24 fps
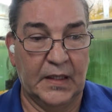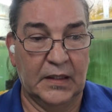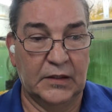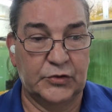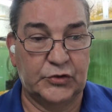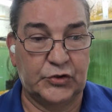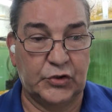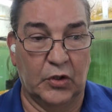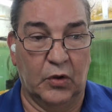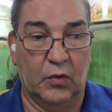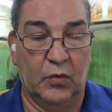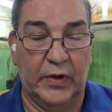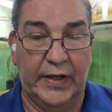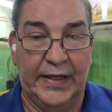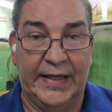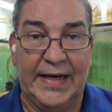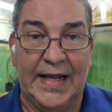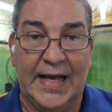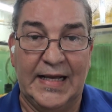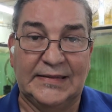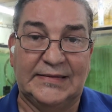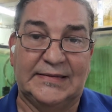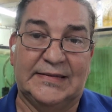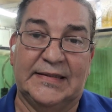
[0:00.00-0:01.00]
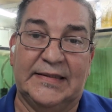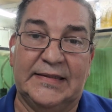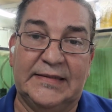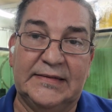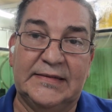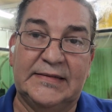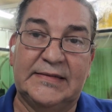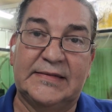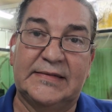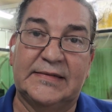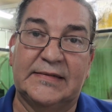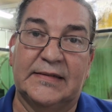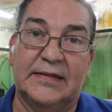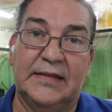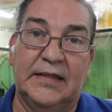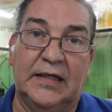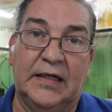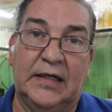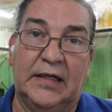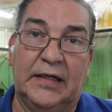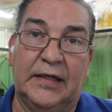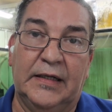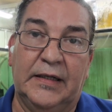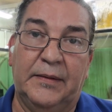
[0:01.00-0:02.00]
So in essence,
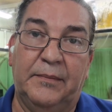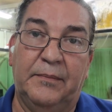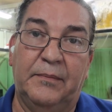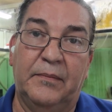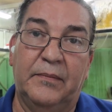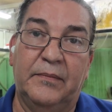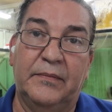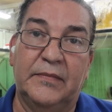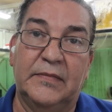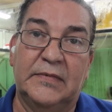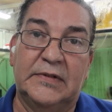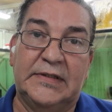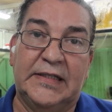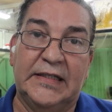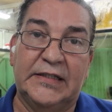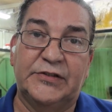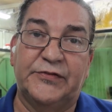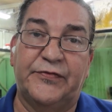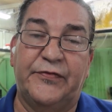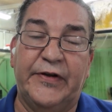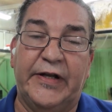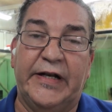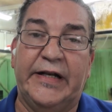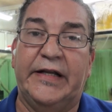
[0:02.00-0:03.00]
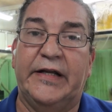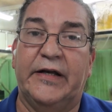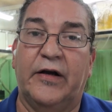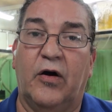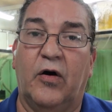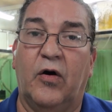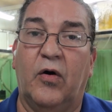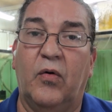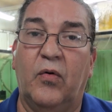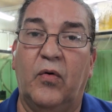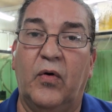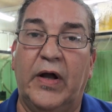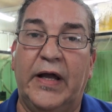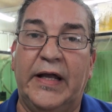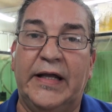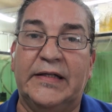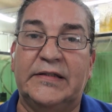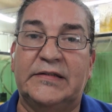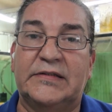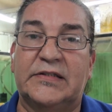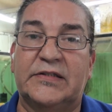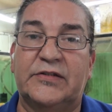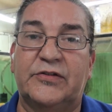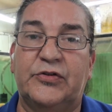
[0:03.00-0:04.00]
this video
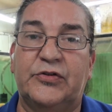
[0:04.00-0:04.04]
is